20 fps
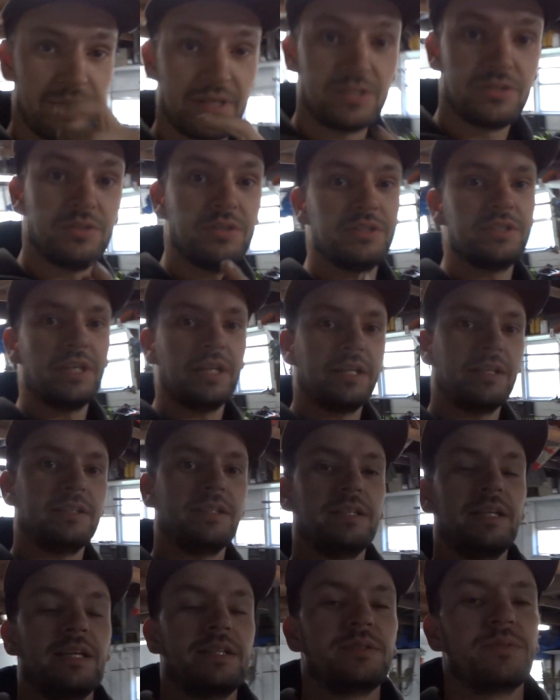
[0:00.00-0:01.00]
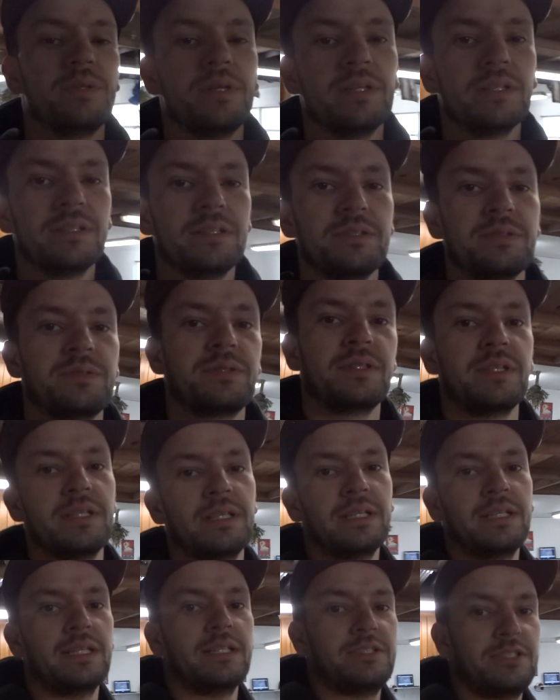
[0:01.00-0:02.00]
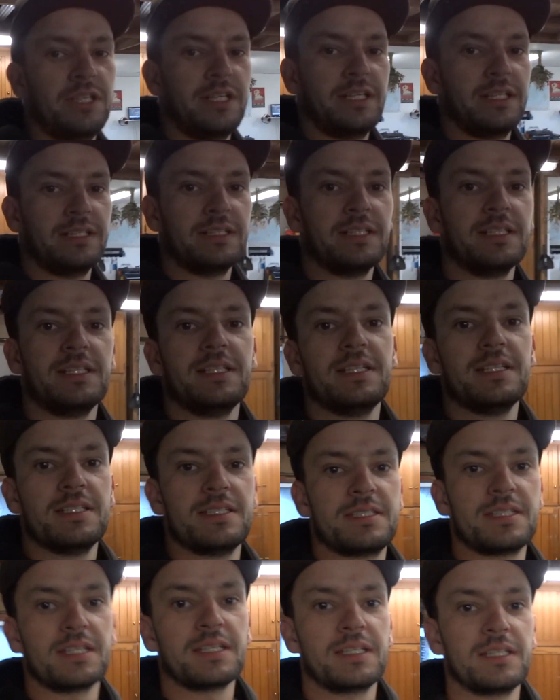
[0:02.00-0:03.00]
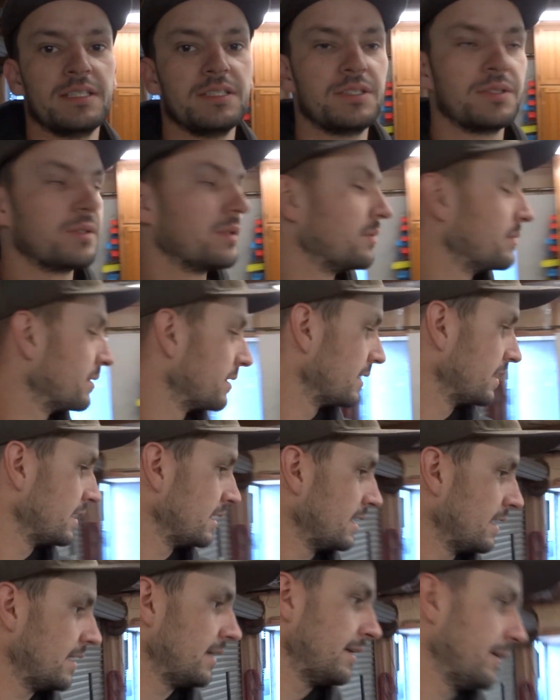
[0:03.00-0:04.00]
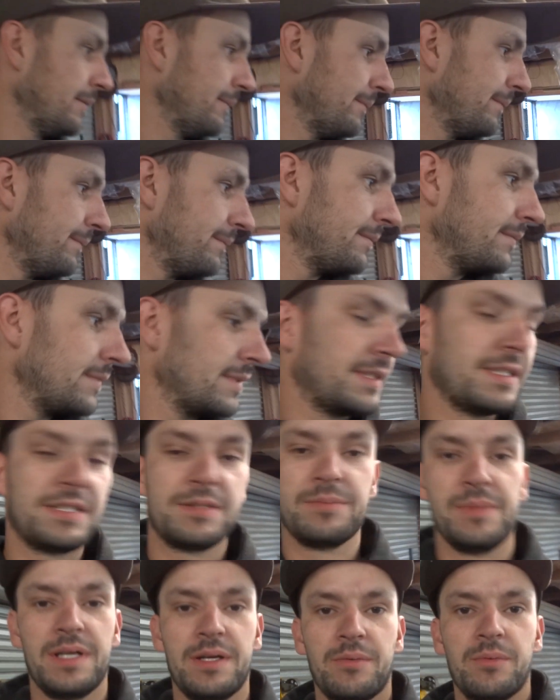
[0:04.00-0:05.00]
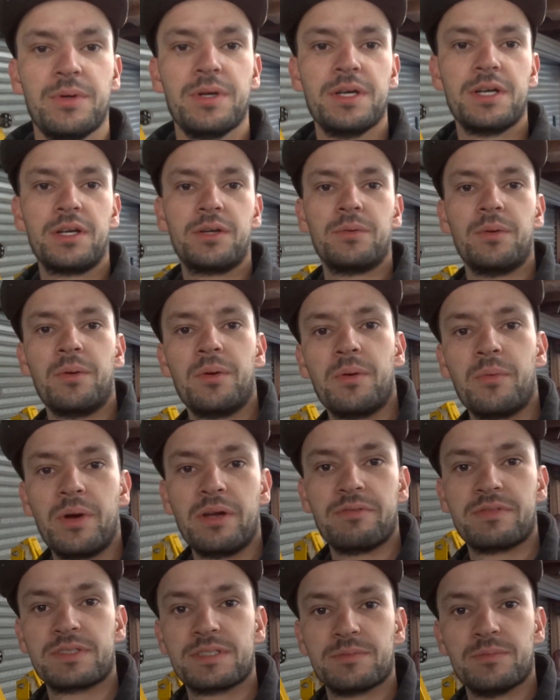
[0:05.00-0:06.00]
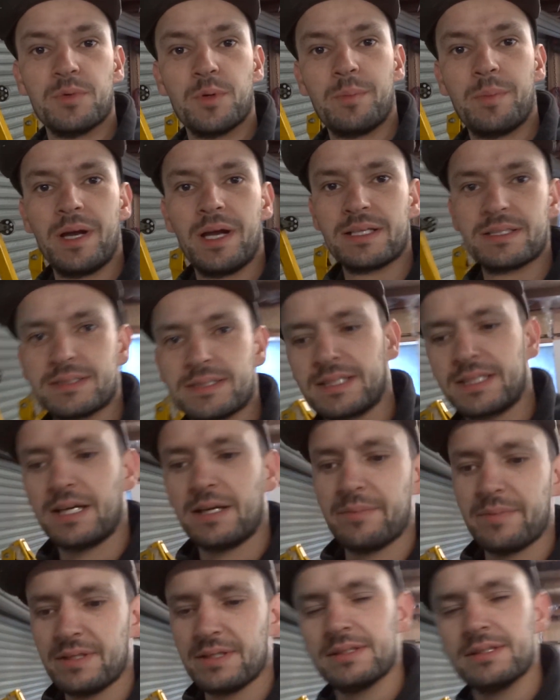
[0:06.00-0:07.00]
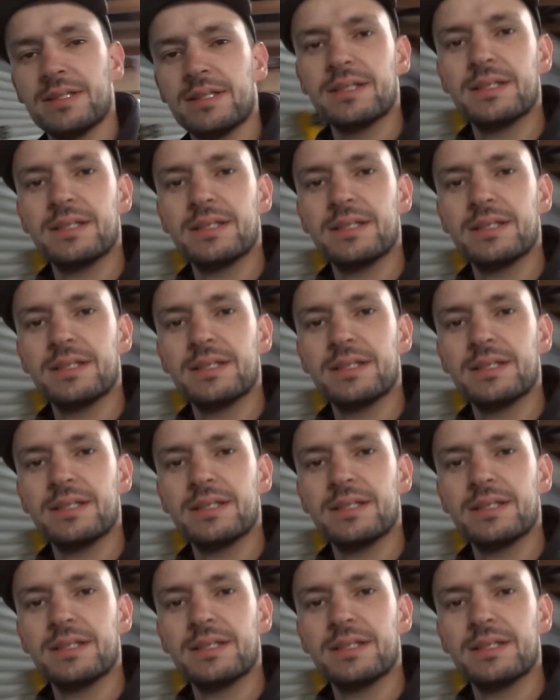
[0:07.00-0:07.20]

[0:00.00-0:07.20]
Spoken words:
make sure you check out the next one because we're going to try and sink into it with a decent amount of work while we wait for some more parts to come in.